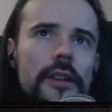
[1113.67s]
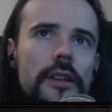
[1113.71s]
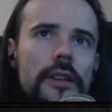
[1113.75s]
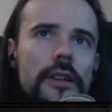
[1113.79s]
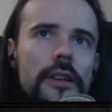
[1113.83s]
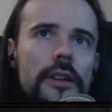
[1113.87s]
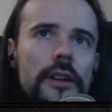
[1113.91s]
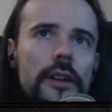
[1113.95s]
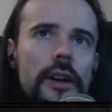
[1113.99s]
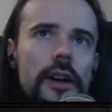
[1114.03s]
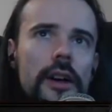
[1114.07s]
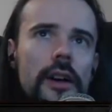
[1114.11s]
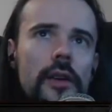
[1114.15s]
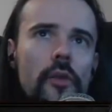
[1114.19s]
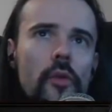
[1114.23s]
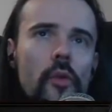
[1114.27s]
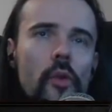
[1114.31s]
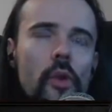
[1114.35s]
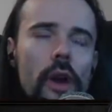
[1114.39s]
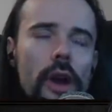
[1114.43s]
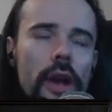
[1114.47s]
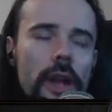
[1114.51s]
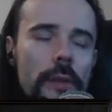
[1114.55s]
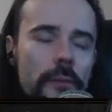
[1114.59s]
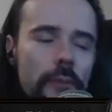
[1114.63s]

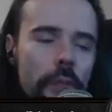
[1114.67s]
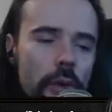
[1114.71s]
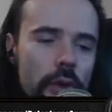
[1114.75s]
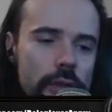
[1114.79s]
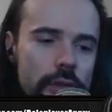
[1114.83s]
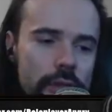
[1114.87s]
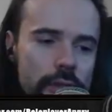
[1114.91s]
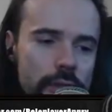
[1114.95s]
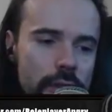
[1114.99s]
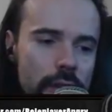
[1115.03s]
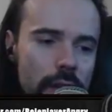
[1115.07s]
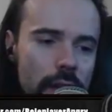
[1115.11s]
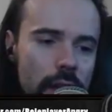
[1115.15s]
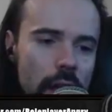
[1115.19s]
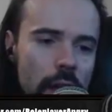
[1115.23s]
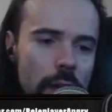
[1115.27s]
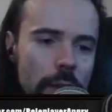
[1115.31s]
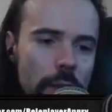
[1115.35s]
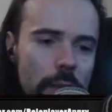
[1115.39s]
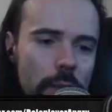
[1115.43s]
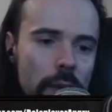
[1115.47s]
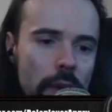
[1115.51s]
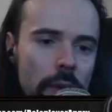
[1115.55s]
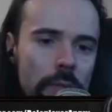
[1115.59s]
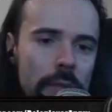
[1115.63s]
What I personally hyped
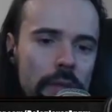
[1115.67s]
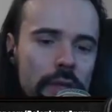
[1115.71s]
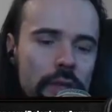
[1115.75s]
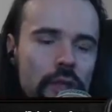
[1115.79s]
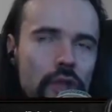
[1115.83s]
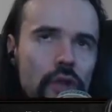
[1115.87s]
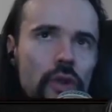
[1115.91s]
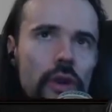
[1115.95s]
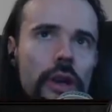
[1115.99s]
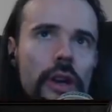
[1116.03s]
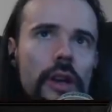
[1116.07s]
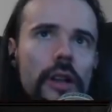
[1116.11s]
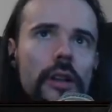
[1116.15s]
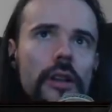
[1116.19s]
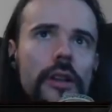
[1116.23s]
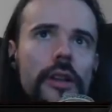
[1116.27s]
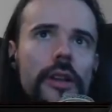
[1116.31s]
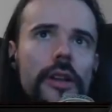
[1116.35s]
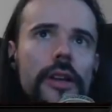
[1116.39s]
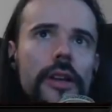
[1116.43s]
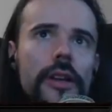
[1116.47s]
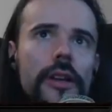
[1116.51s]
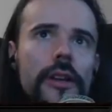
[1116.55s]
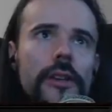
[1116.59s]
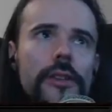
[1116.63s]
about Betrayal
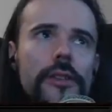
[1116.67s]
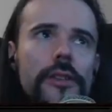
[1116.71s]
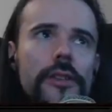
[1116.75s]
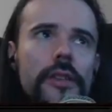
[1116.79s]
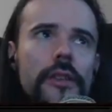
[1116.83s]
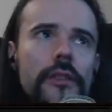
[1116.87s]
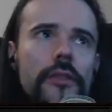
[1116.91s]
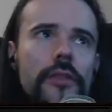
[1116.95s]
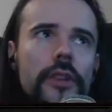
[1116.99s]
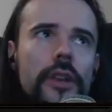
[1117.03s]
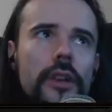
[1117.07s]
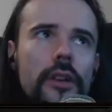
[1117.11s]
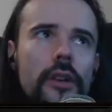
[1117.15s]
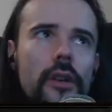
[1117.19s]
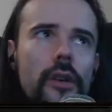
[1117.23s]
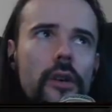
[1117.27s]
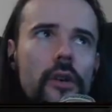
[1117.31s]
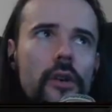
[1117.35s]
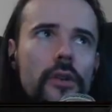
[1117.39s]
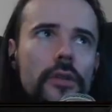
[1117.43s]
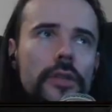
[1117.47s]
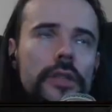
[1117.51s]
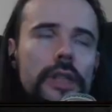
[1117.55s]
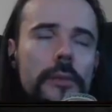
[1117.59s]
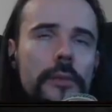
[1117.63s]
is the
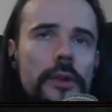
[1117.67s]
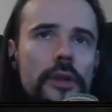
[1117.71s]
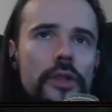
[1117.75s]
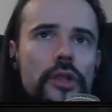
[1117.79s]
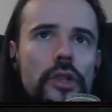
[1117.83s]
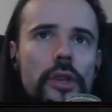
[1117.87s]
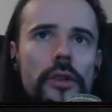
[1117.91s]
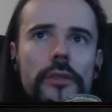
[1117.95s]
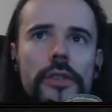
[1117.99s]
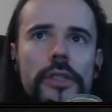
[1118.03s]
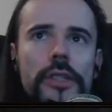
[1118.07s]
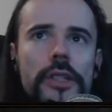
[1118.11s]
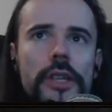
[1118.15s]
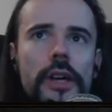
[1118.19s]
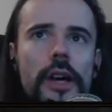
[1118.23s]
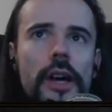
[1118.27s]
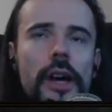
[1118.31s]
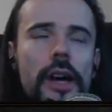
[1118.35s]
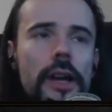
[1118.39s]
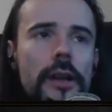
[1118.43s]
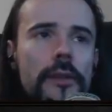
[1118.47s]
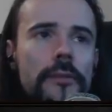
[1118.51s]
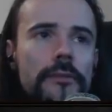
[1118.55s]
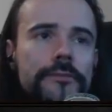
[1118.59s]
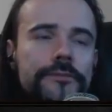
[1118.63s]
cold damage over
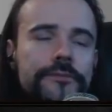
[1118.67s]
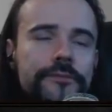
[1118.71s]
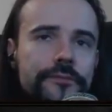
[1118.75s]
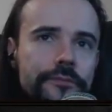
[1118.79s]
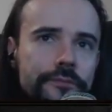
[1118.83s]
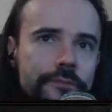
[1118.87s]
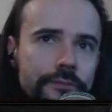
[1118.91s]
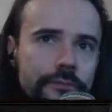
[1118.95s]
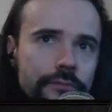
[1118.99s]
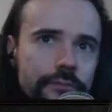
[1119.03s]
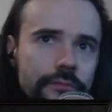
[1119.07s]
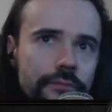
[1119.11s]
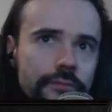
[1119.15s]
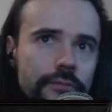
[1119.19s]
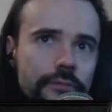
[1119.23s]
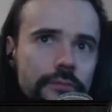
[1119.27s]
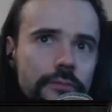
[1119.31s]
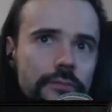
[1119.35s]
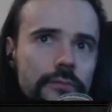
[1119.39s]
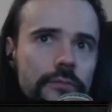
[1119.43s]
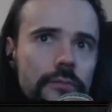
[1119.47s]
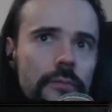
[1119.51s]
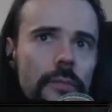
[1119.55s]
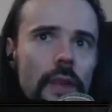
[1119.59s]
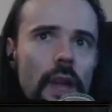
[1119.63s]
time,
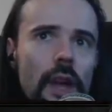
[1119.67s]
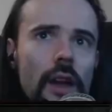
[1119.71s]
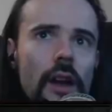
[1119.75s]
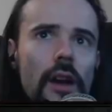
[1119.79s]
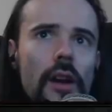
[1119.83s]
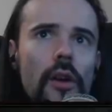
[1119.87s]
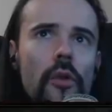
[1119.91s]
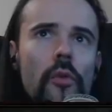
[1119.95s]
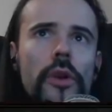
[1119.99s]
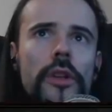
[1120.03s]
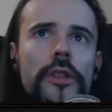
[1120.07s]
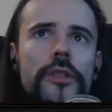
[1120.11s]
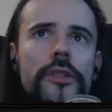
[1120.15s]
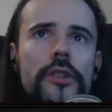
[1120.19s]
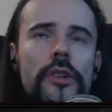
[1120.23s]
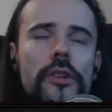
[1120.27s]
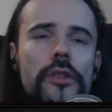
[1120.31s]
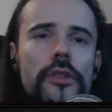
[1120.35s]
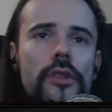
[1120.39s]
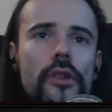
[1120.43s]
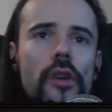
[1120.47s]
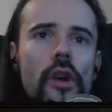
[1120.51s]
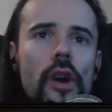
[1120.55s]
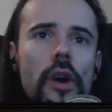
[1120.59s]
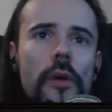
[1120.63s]

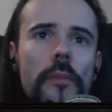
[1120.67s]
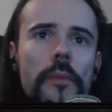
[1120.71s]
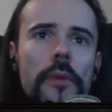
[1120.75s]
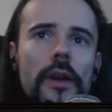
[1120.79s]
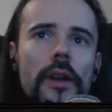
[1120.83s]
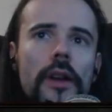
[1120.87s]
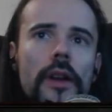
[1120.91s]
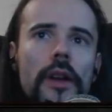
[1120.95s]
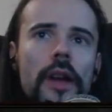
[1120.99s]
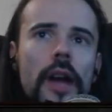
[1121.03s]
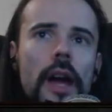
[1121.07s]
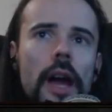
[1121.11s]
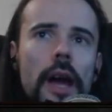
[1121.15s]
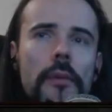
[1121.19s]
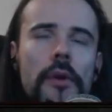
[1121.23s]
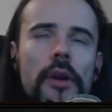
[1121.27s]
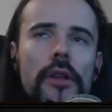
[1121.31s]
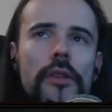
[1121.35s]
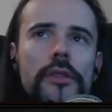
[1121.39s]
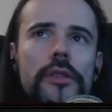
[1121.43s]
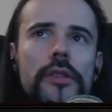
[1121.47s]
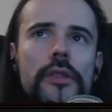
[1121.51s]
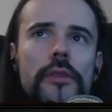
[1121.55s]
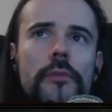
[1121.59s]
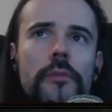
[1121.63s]
Winter's Orb. I'm
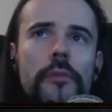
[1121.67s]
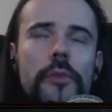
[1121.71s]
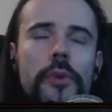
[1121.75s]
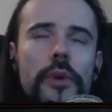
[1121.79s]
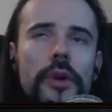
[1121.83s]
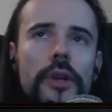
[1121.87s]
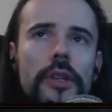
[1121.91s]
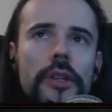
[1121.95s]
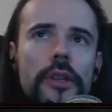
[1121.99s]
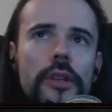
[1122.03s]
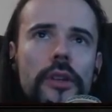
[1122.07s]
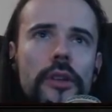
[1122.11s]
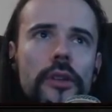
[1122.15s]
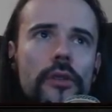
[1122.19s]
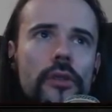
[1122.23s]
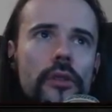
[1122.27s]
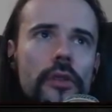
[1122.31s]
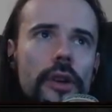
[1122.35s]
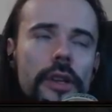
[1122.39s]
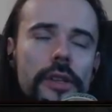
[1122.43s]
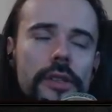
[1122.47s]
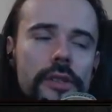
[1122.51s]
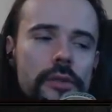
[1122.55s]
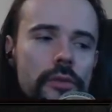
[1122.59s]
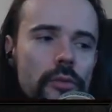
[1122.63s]
also pretty
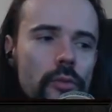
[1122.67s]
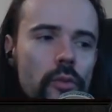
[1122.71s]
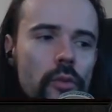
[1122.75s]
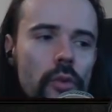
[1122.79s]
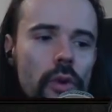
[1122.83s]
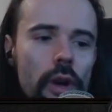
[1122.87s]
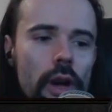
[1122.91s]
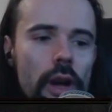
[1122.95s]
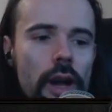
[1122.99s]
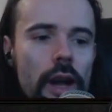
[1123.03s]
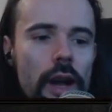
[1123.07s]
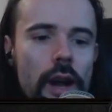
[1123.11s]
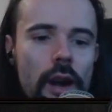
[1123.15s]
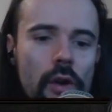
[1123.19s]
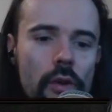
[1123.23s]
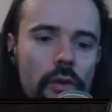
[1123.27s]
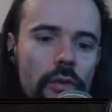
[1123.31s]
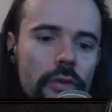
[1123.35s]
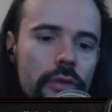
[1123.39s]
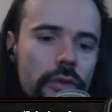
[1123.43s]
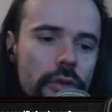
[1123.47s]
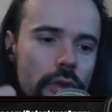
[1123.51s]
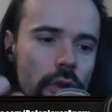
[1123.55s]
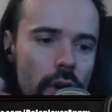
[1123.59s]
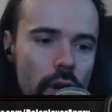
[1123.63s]
curious how
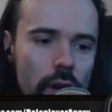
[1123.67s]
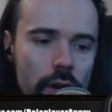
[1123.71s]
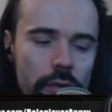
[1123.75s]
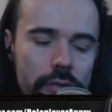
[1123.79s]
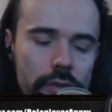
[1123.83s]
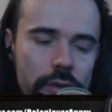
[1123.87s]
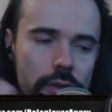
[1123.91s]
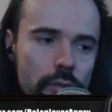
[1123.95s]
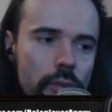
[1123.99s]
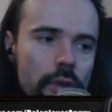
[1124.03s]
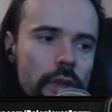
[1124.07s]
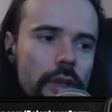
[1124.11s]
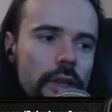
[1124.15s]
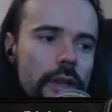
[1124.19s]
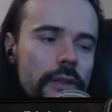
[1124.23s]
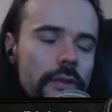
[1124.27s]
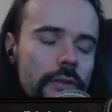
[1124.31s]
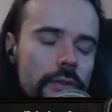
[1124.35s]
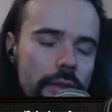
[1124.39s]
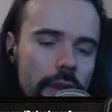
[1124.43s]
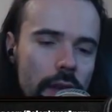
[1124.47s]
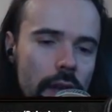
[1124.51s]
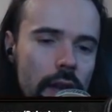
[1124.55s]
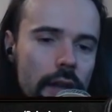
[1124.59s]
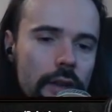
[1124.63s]
NERFS will
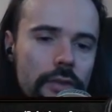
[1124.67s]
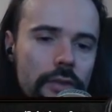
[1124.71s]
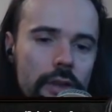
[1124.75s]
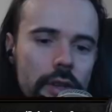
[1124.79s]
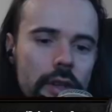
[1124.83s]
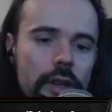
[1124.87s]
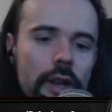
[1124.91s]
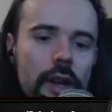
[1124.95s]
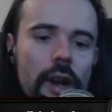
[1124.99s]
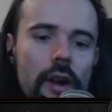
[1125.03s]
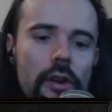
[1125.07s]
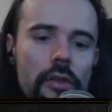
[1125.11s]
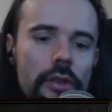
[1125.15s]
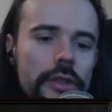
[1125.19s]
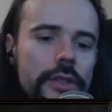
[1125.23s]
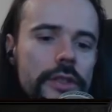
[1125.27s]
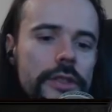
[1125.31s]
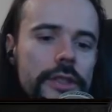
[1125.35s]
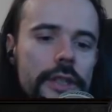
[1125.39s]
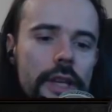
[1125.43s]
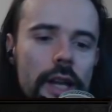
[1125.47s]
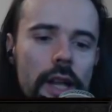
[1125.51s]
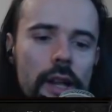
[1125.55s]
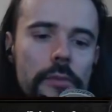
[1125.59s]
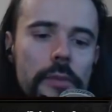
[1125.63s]
affect the current
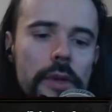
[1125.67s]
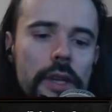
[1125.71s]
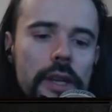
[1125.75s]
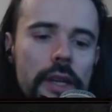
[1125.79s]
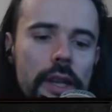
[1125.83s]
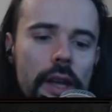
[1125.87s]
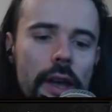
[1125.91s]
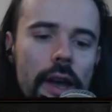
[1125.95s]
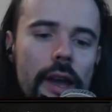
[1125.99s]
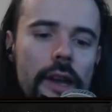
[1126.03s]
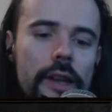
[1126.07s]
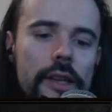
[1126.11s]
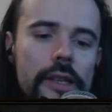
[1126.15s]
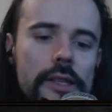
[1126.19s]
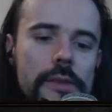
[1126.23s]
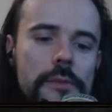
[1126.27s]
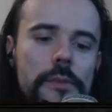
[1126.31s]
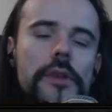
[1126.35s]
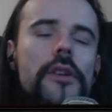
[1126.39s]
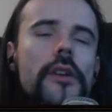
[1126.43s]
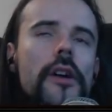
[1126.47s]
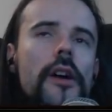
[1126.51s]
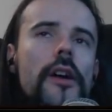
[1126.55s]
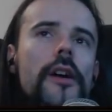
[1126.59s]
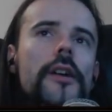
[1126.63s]
delve mechanics,
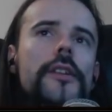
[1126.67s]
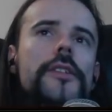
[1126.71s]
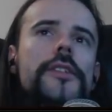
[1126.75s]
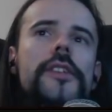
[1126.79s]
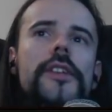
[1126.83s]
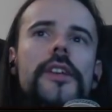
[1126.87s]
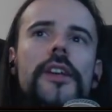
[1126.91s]
because